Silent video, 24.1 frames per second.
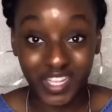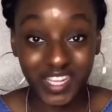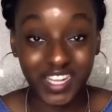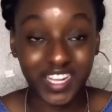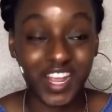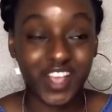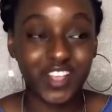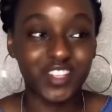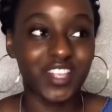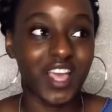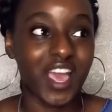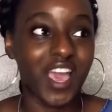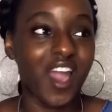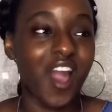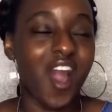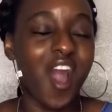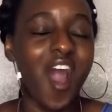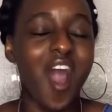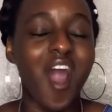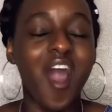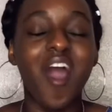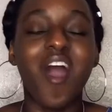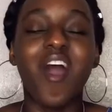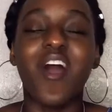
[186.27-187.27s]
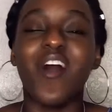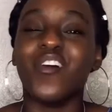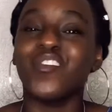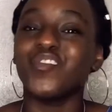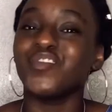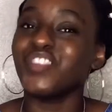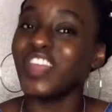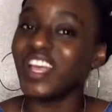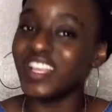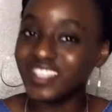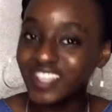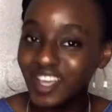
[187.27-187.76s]
And I was like, oh,
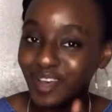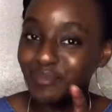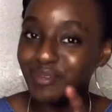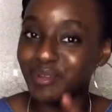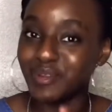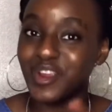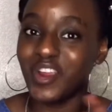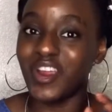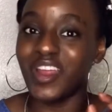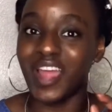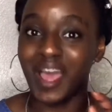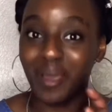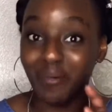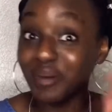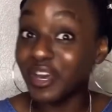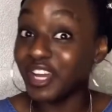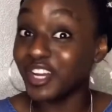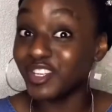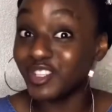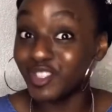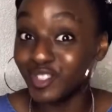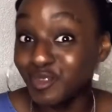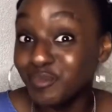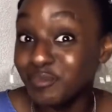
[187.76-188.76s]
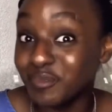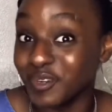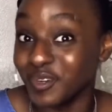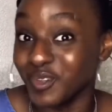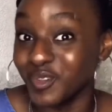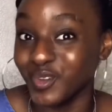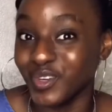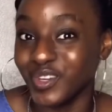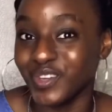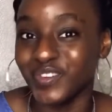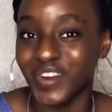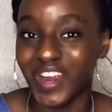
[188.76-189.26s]
that's gonna be great. I'm gonna super glue
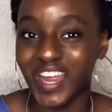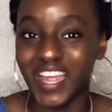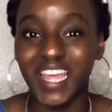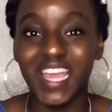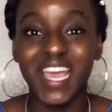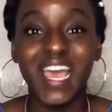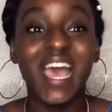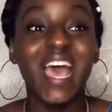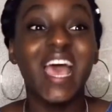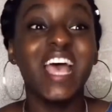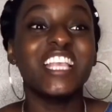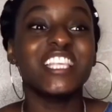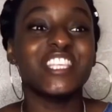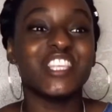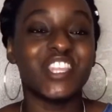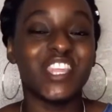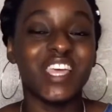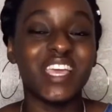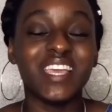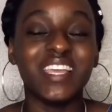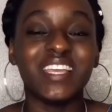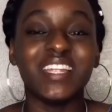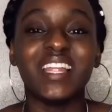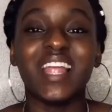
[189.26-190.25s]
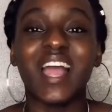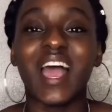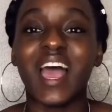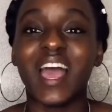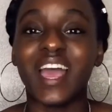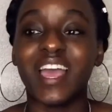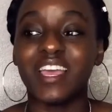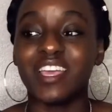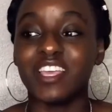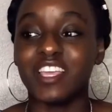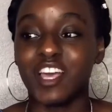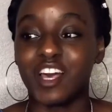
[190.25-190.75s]
it, right? So then
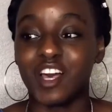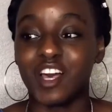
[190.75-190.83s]
I